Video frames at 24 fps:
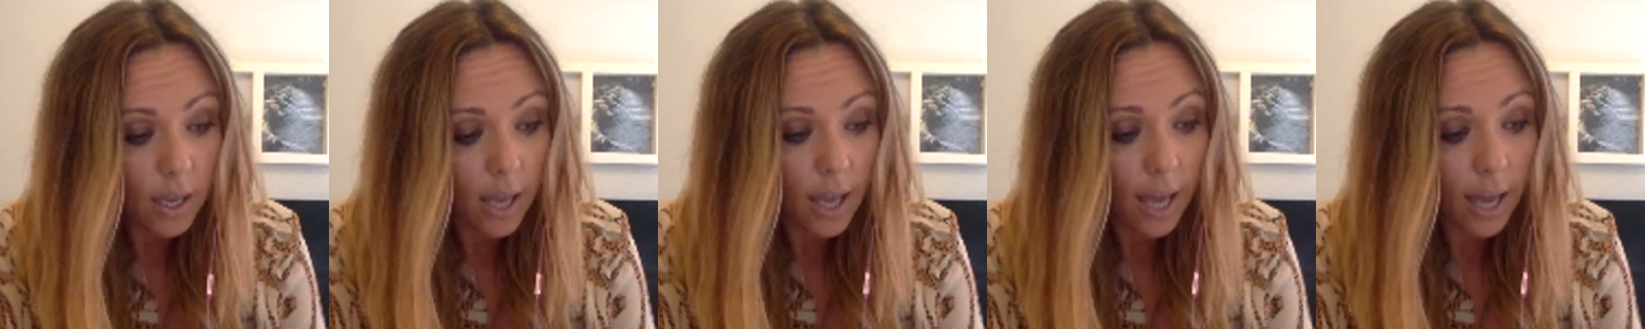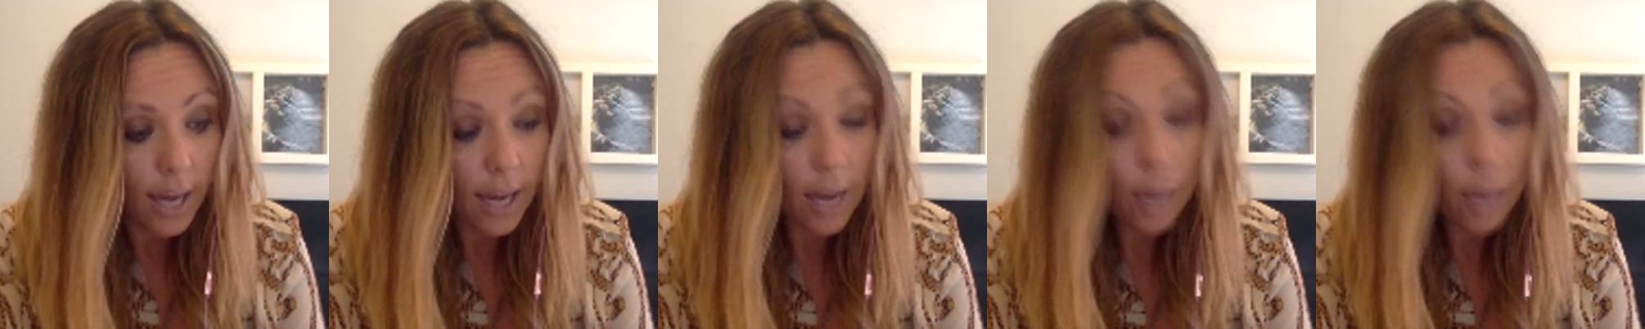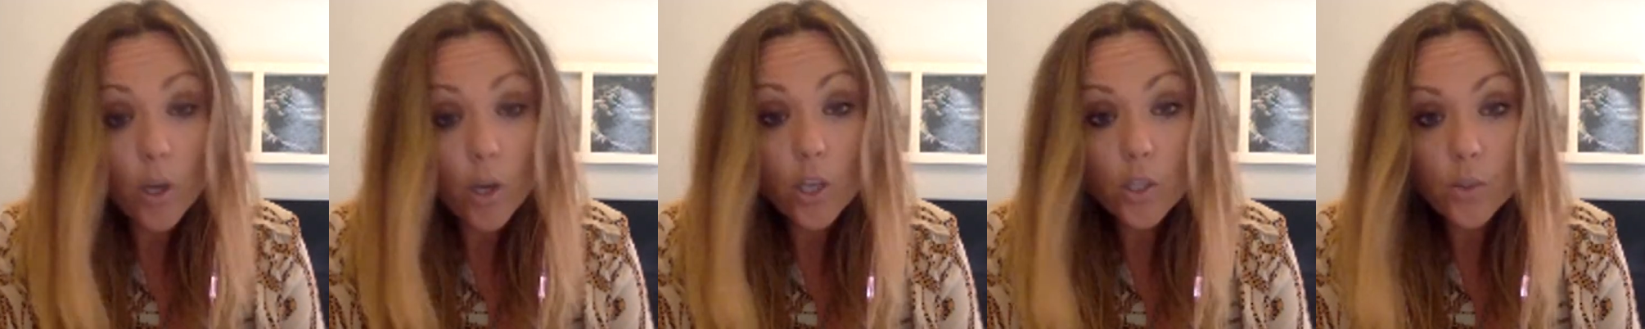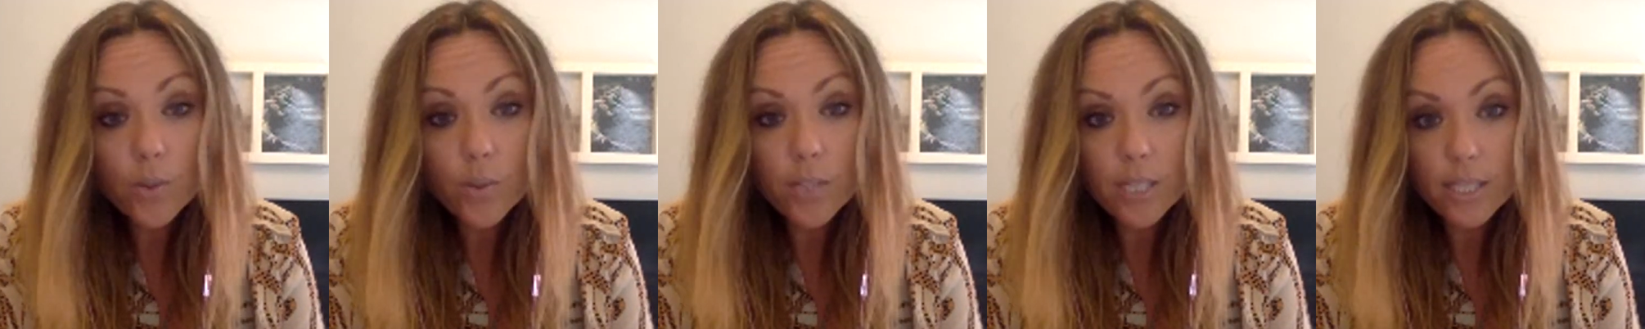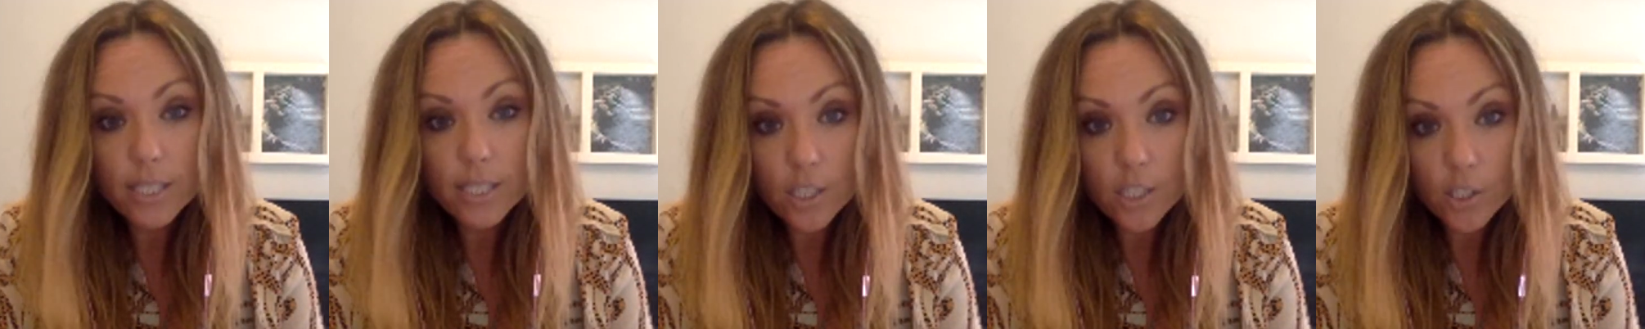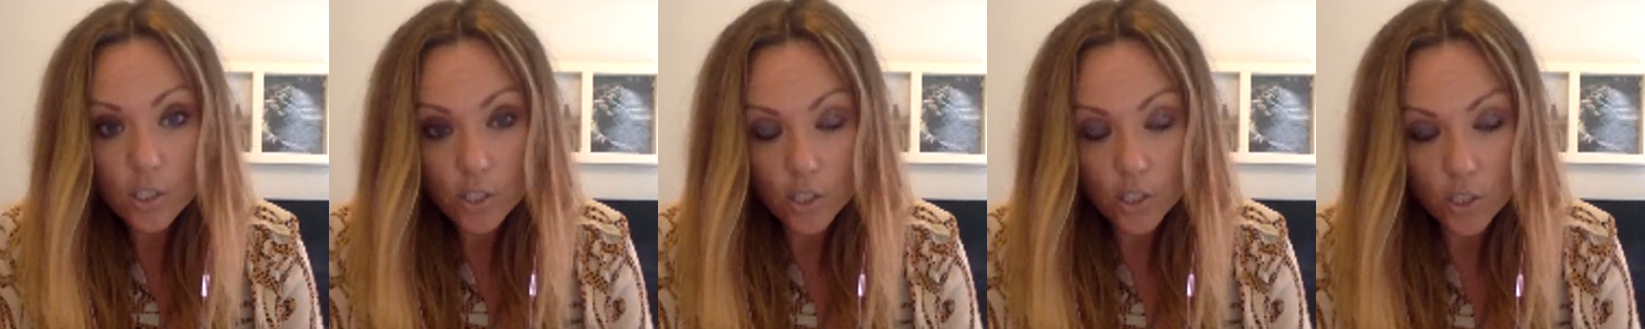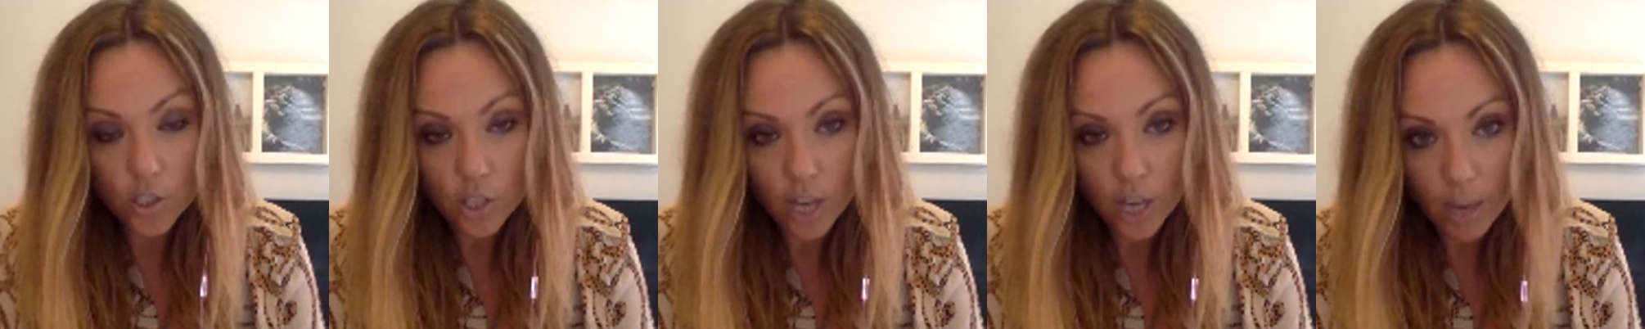And I worked with
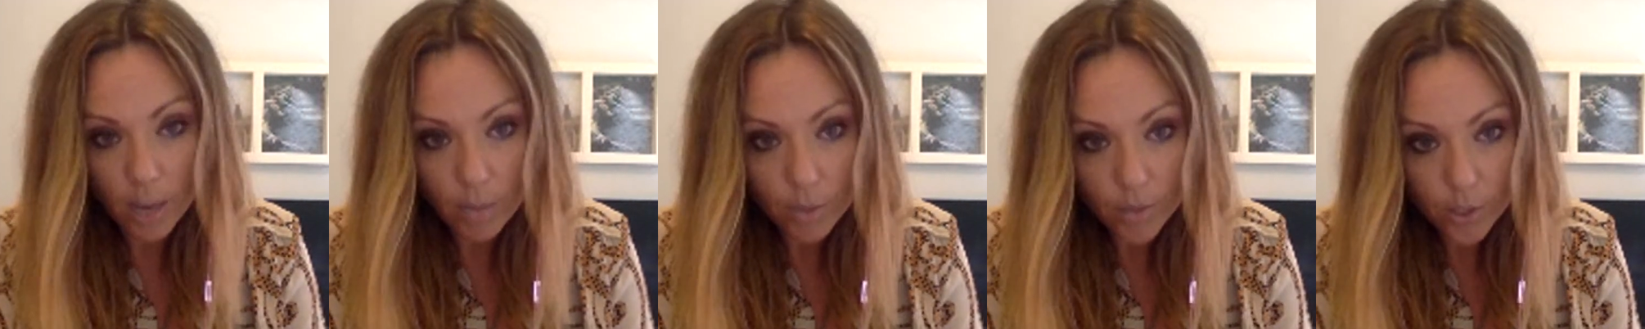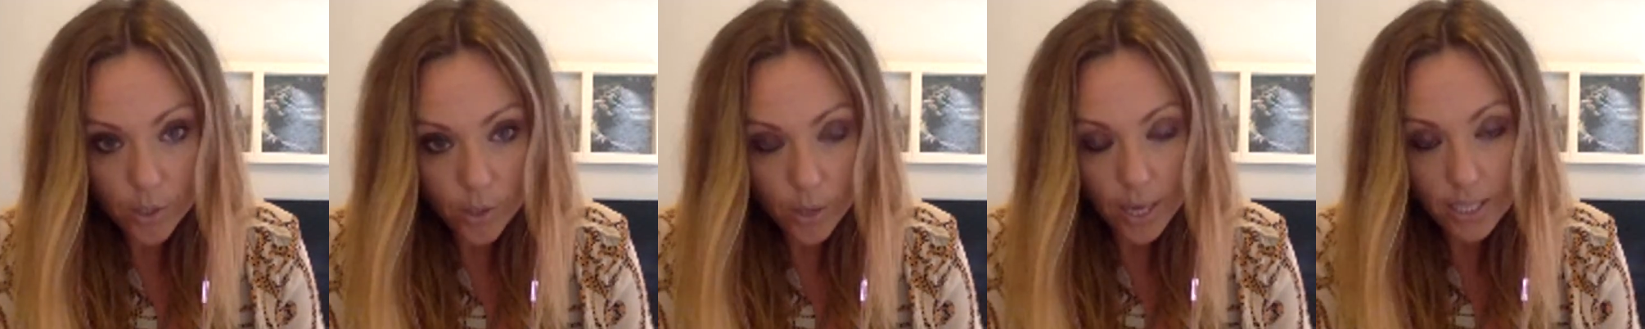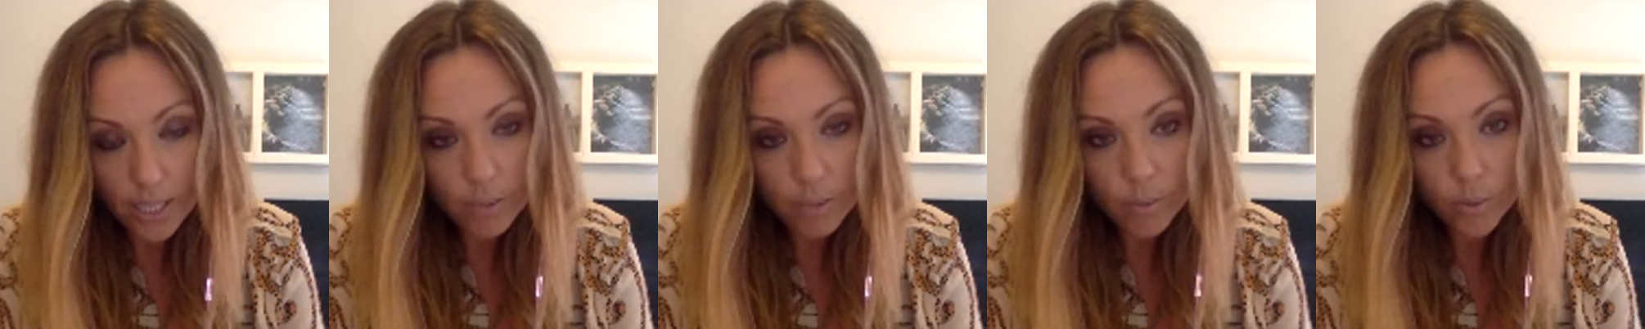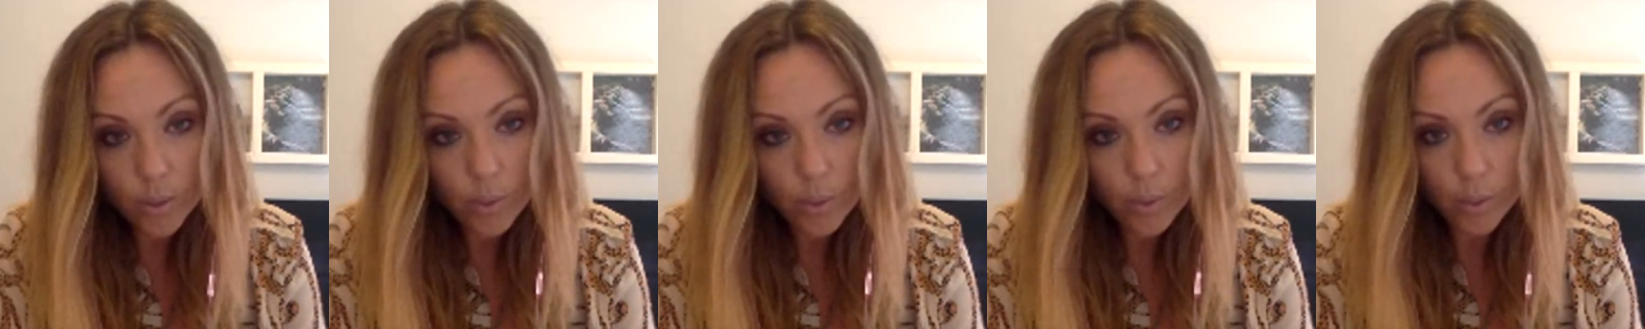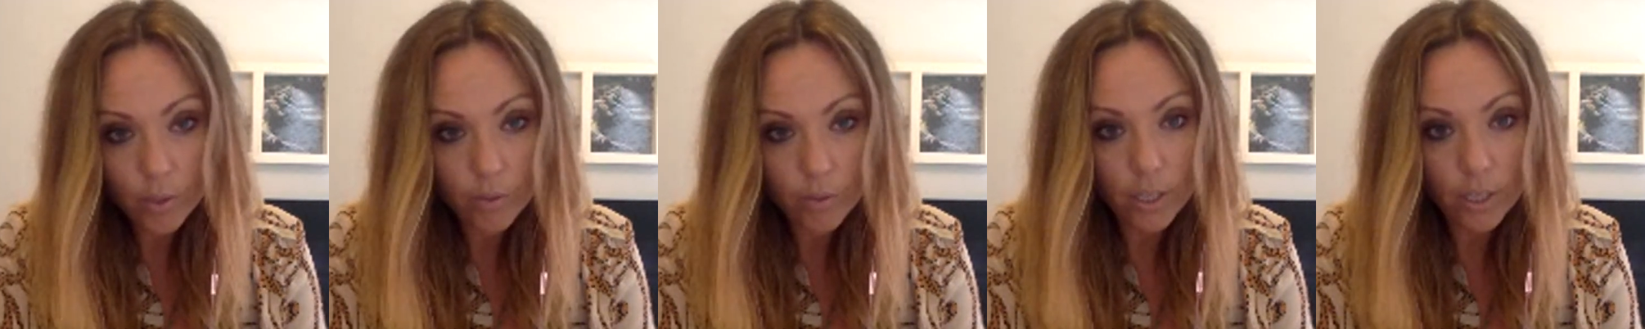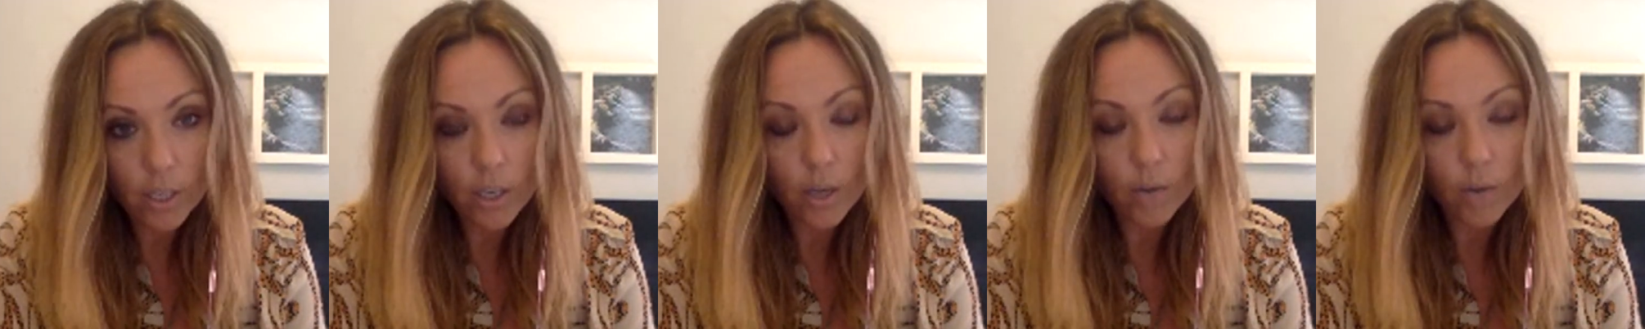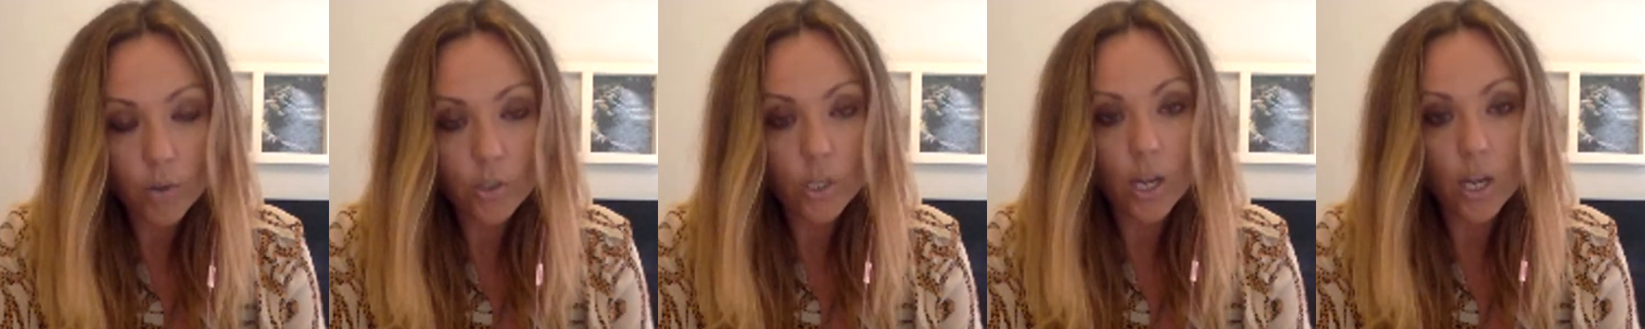indigenous shamans. So I didn't work with
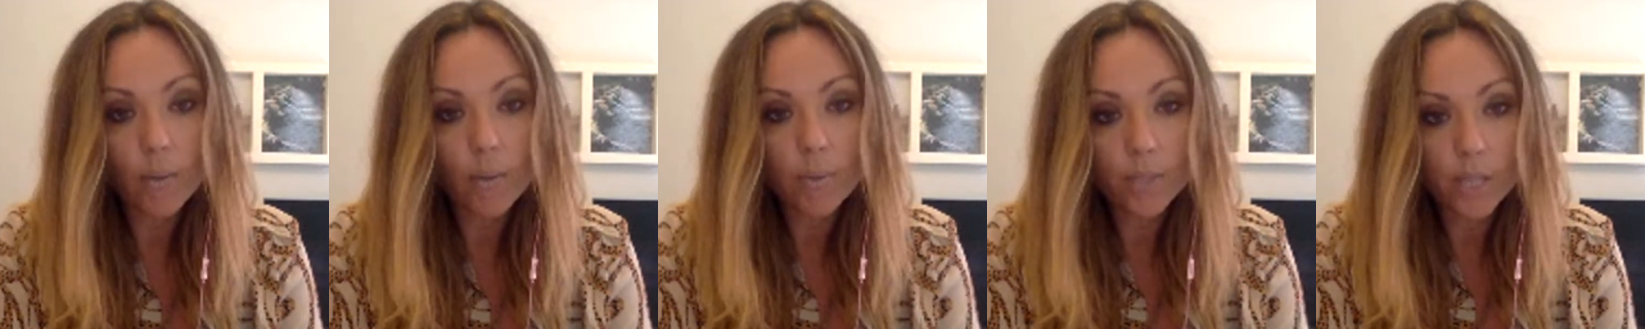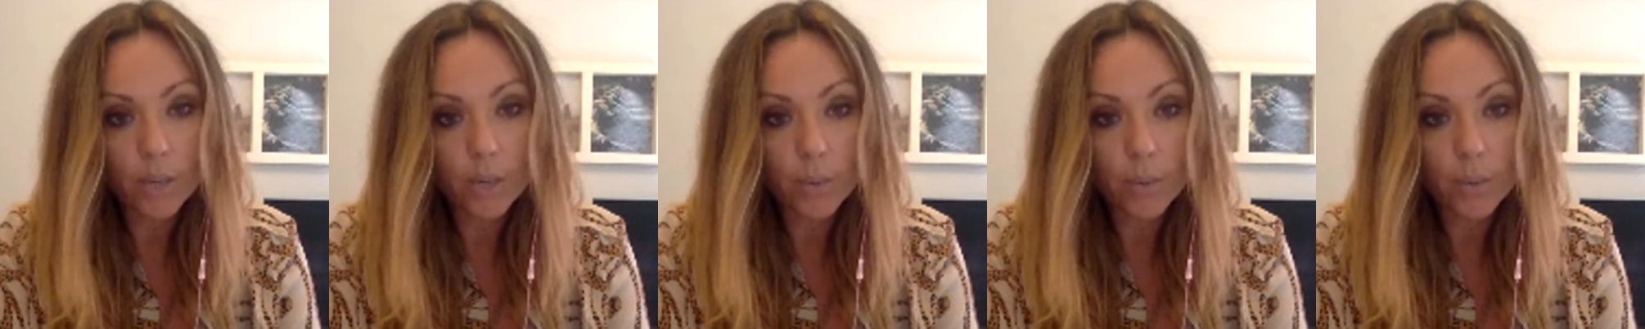gringo shamans.